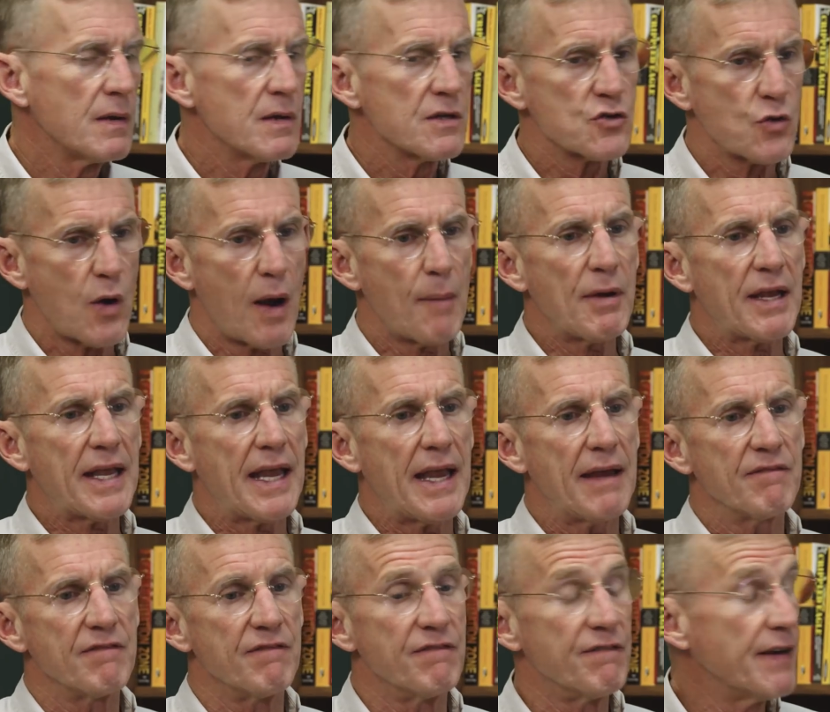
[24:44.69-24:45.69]
So I
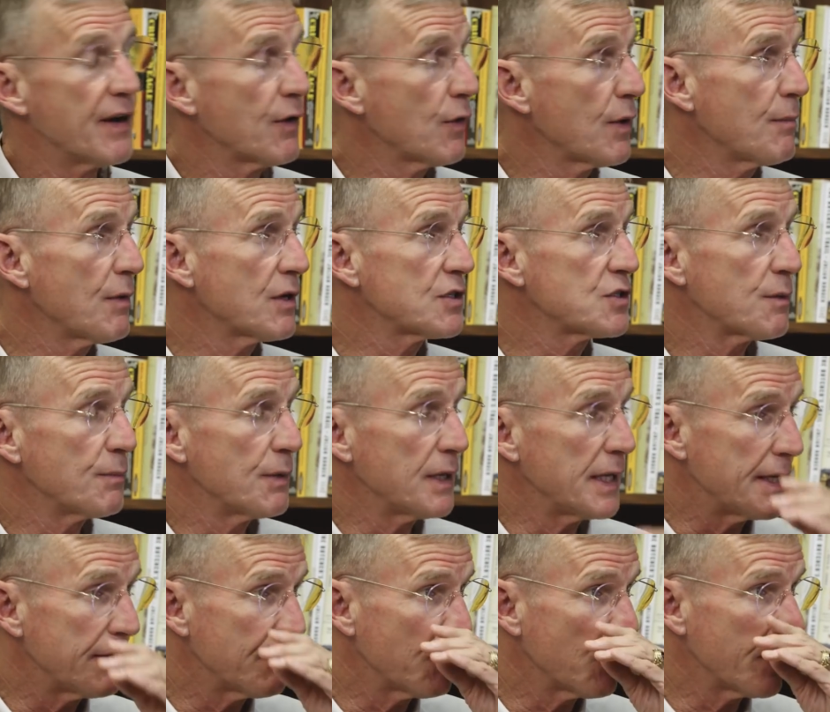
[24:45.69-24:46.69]
became very much a
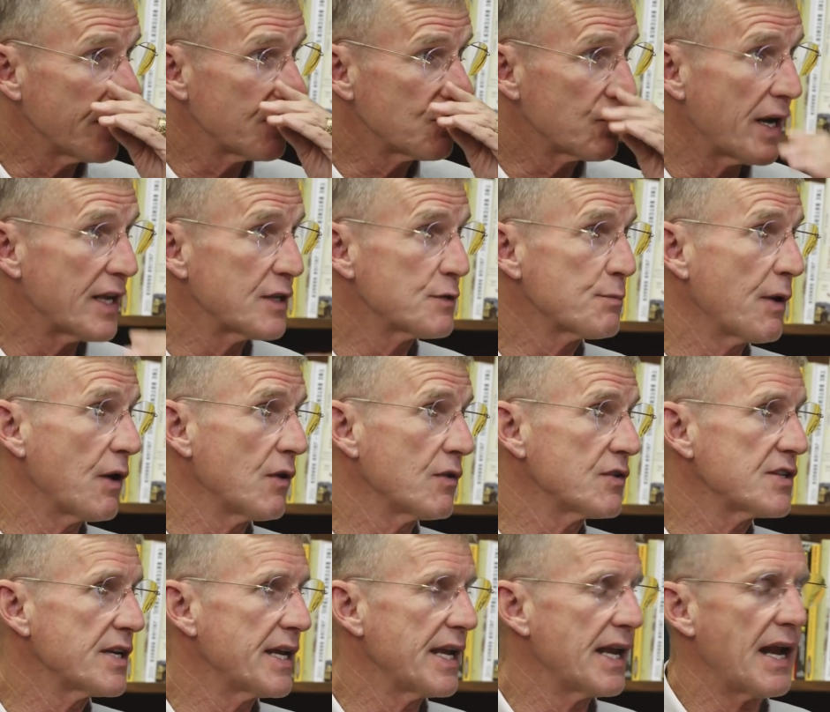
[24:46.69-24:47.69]
believer in
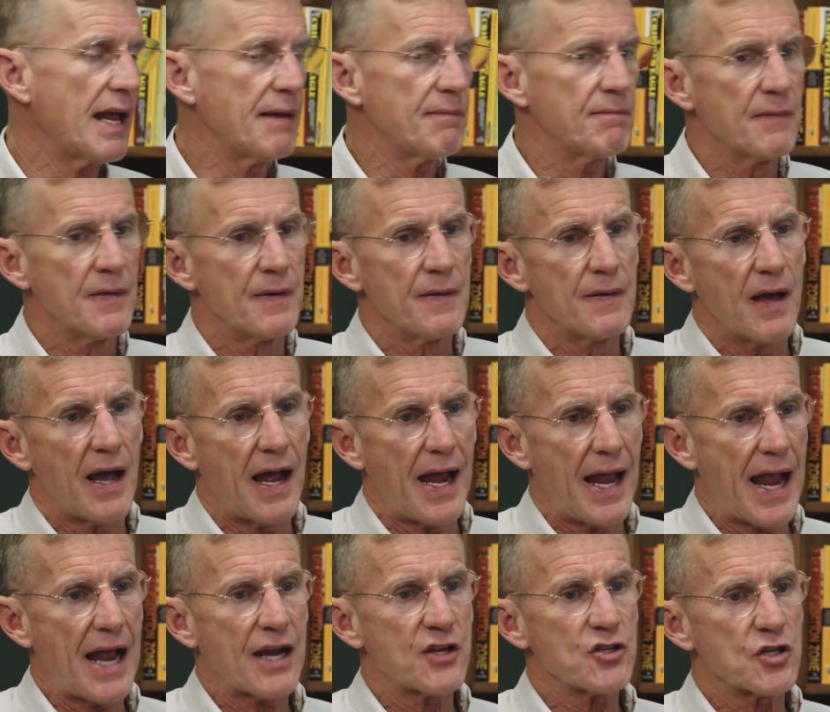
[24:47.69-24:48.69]
transparency. And I, I
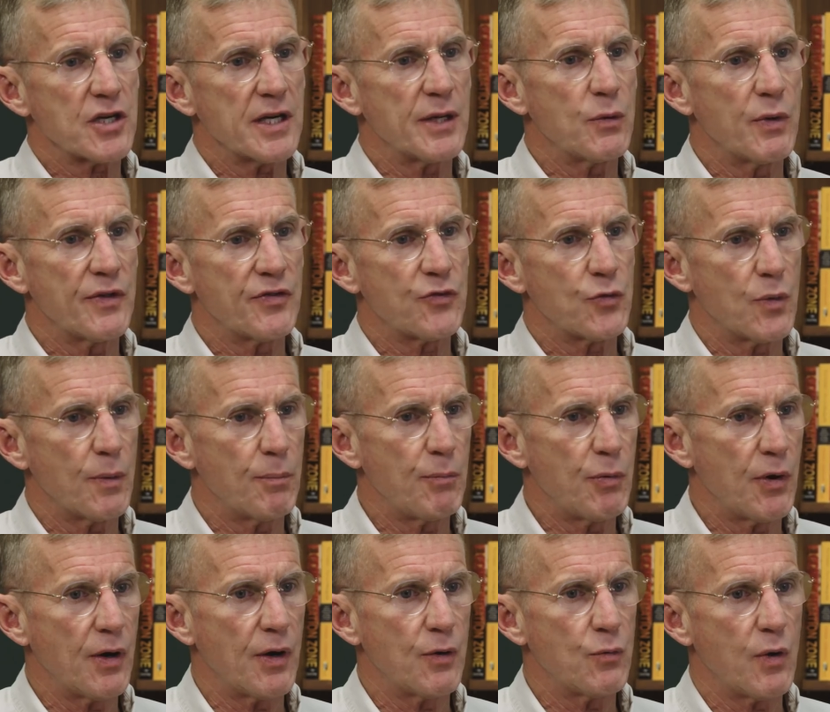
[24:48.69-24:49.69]
actually went through a
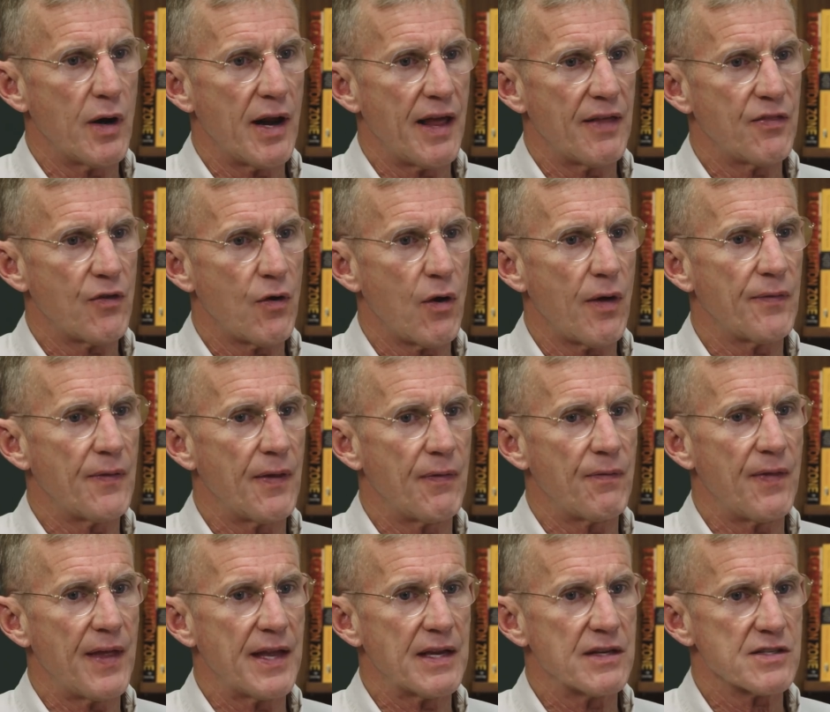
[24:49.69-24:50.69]
period when I thought
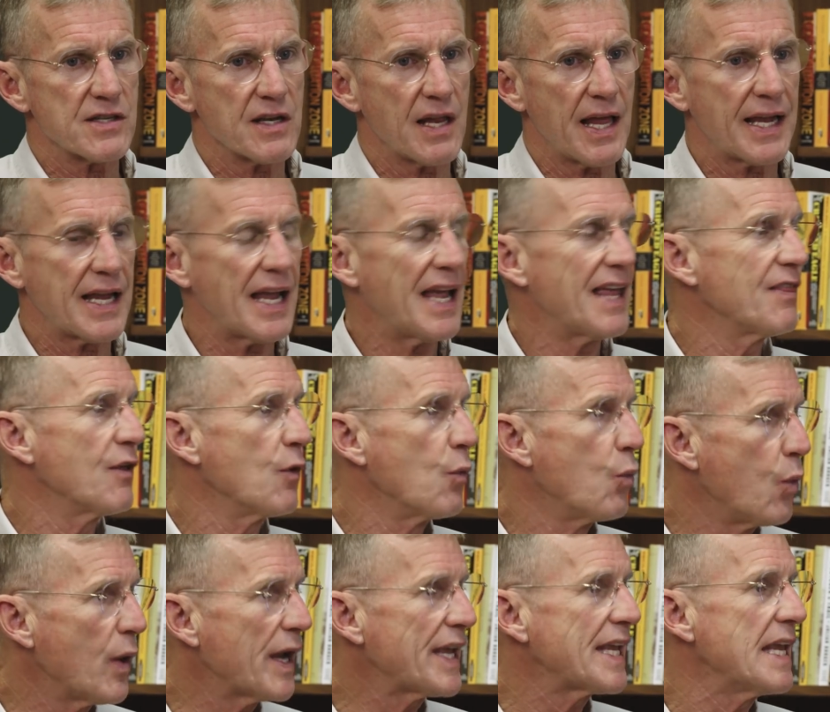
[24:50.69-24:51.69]
that things like the
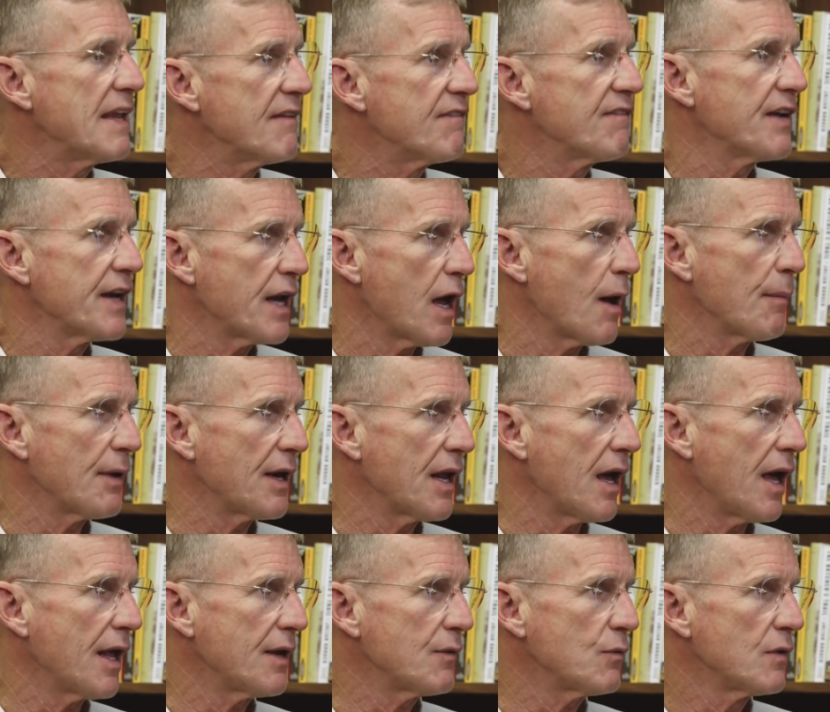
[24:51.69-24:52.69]
wiki
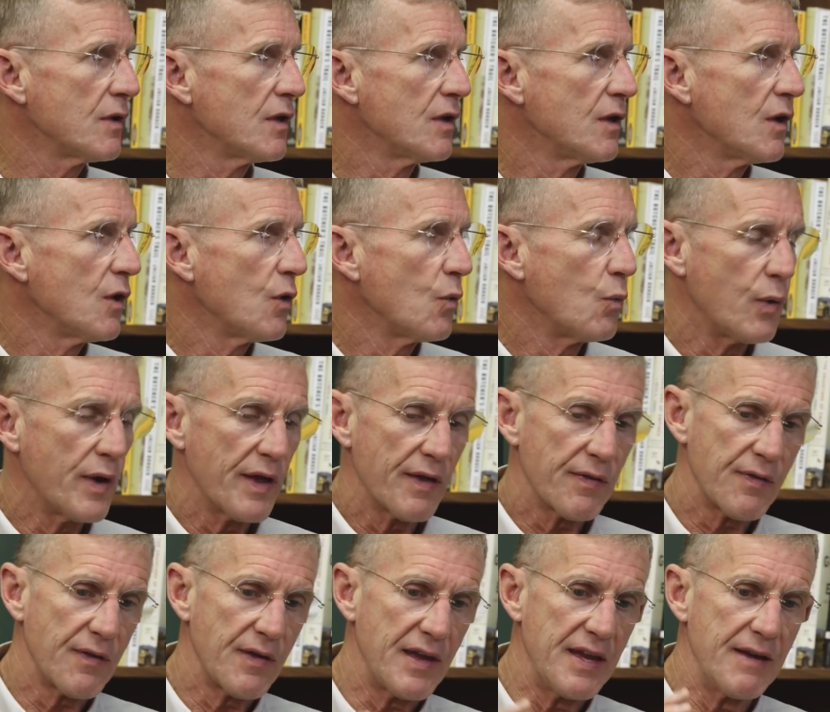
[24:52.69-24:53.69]
phenomenon
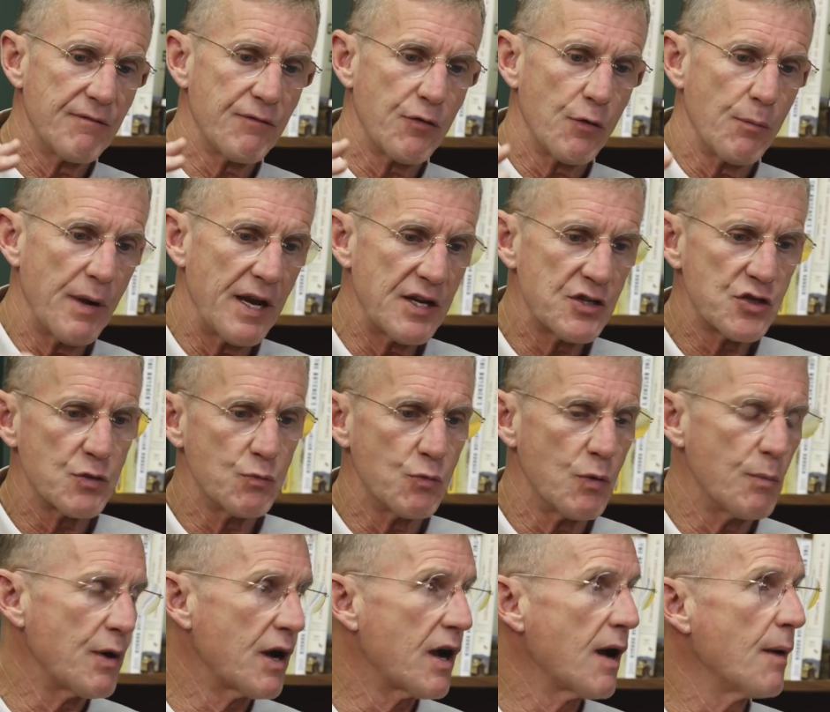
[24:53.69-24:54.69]
with information
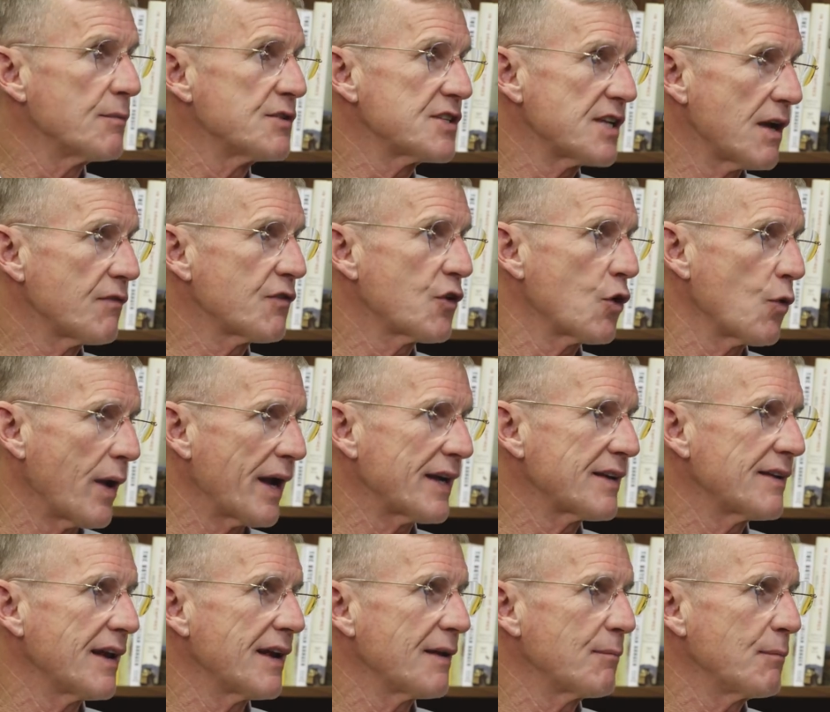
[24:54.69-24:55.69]
will become
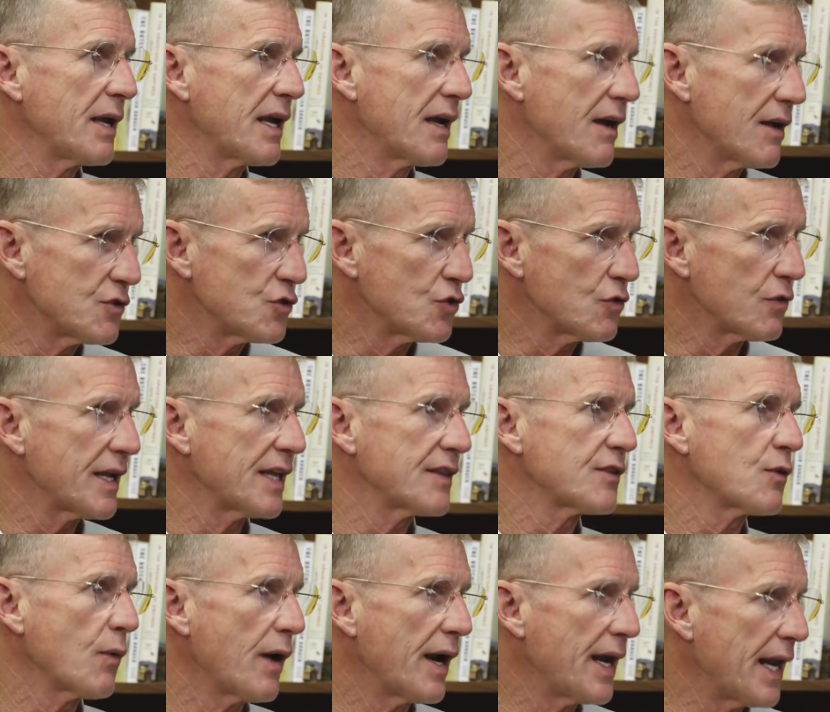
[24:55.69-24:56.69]
self-correcting because you'll get
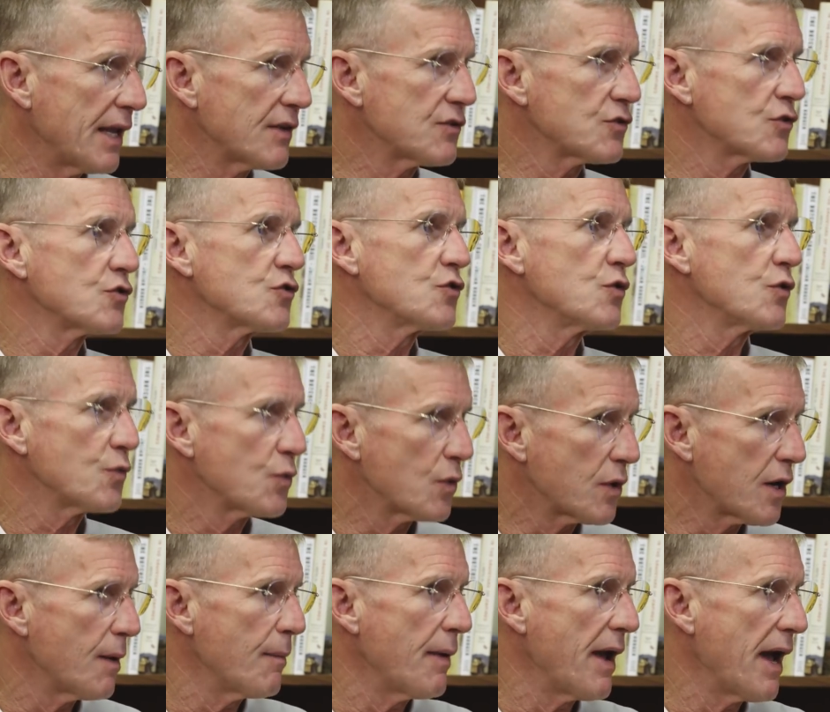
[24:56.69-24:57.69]
the right answer, truth will
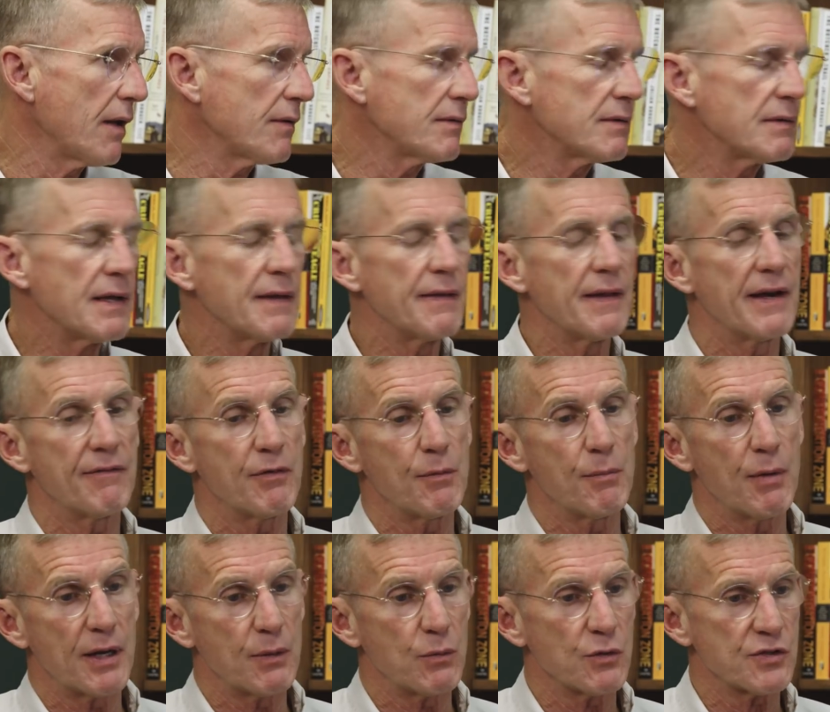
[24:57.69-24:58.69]
come out, and then
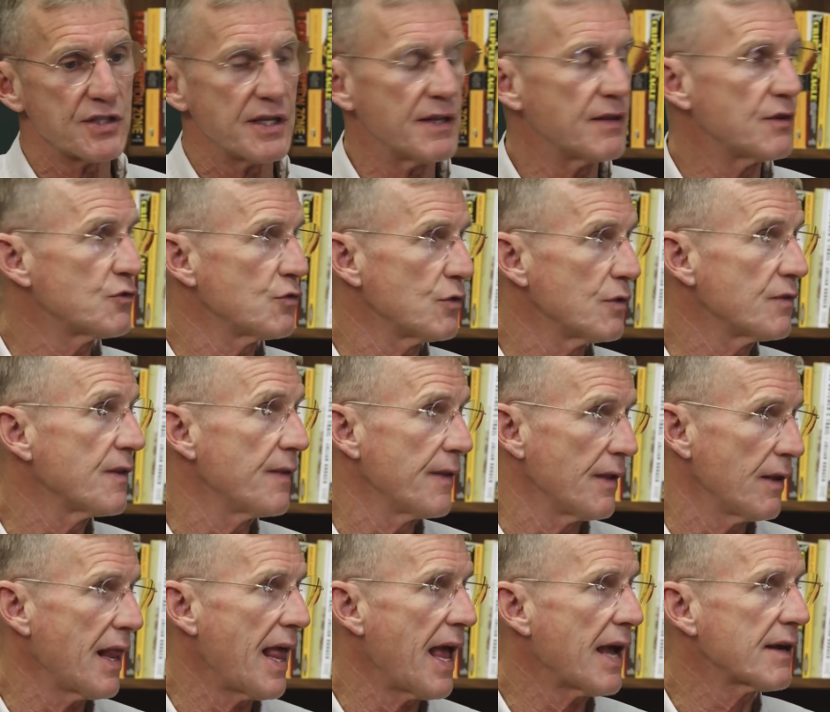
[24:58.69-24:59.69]
everybody will see the truth and
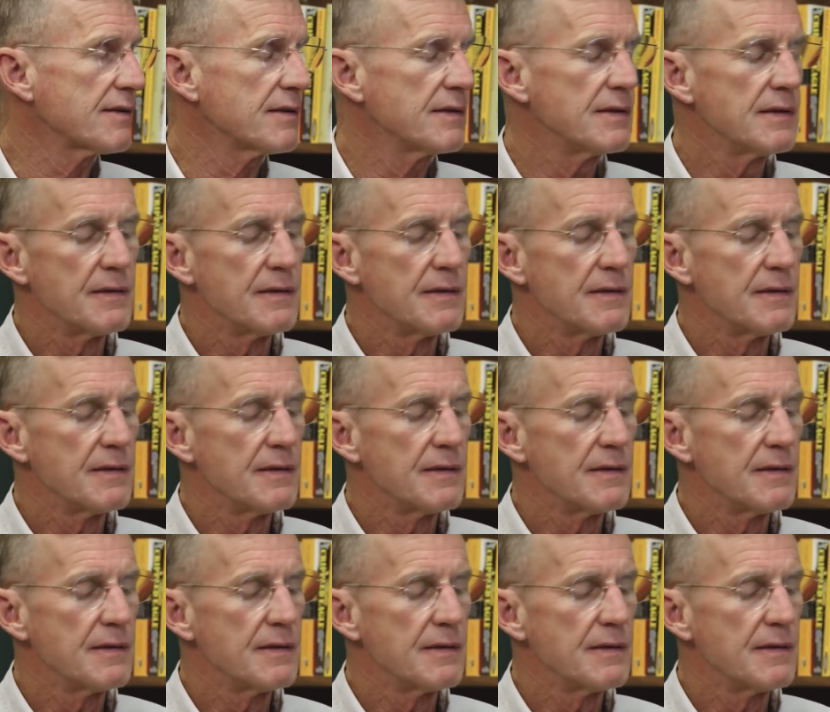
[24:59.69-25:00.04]
they'll act